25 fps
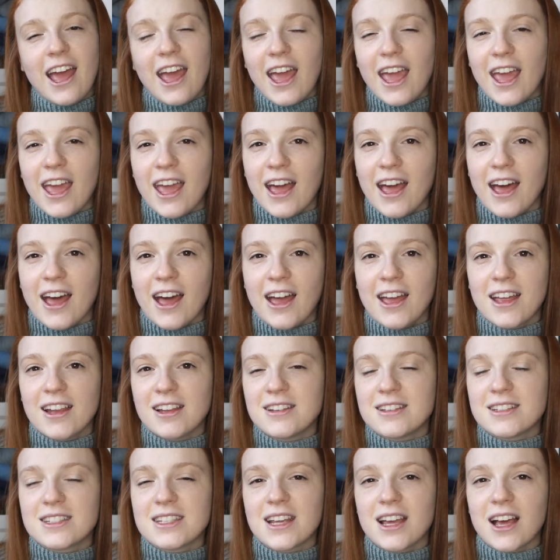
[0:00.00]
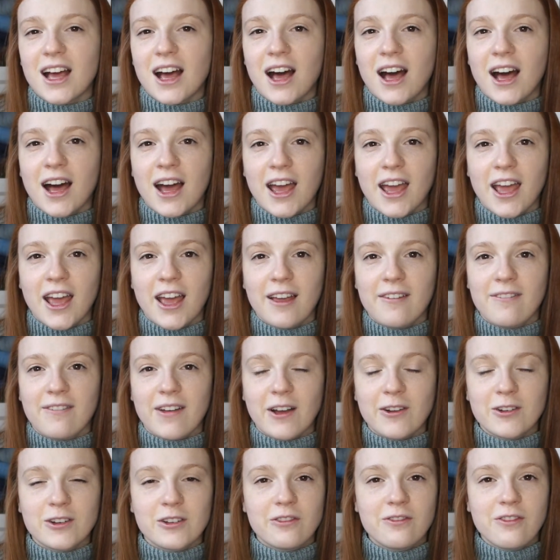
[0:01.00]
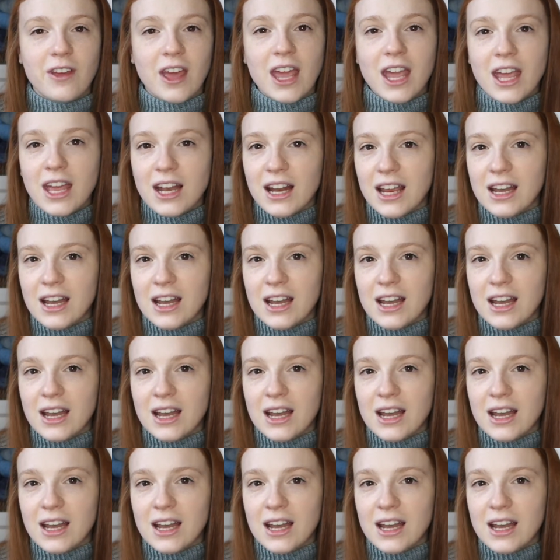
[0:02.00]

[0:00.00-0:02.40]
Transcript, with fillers: And I found a fade,